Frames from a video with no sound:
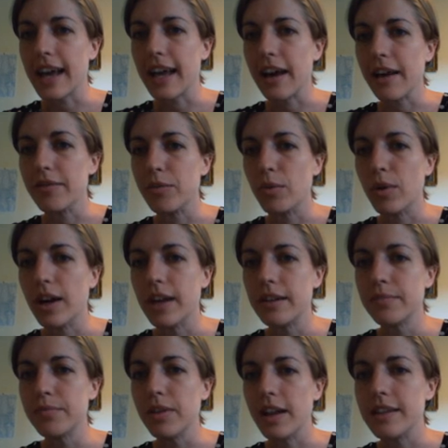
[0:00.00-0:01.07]
I have
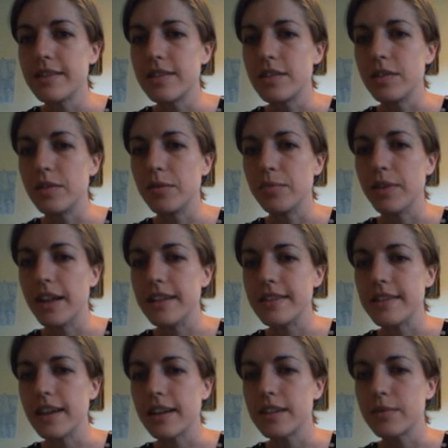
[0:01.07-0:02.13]
1 plus 2 plus
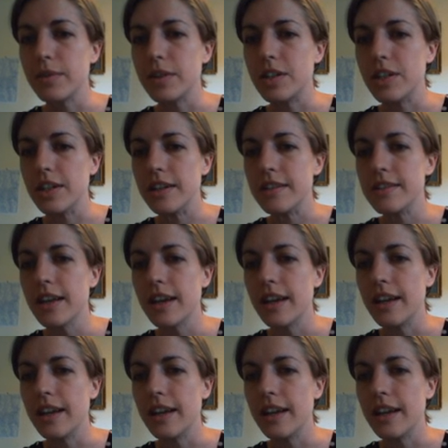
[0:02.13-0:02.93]
6, which is